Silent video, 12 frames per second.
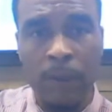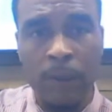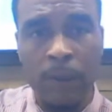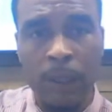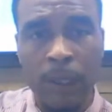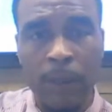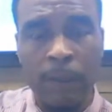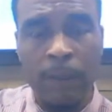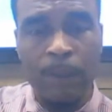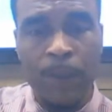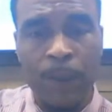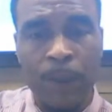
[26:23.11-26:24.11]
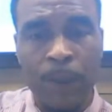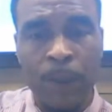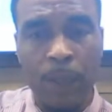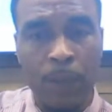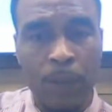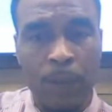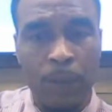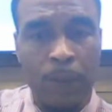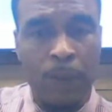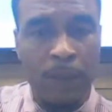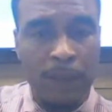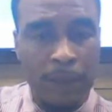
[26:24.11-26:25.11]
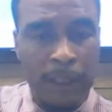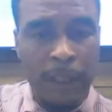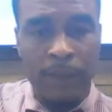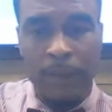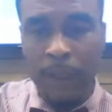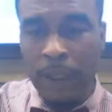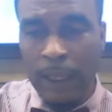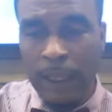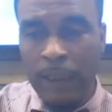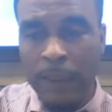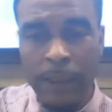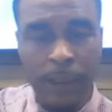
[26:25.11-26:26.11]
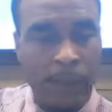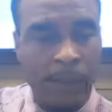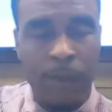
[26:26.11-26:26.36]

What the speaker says: Okay. I want to be able to leave the legacy and the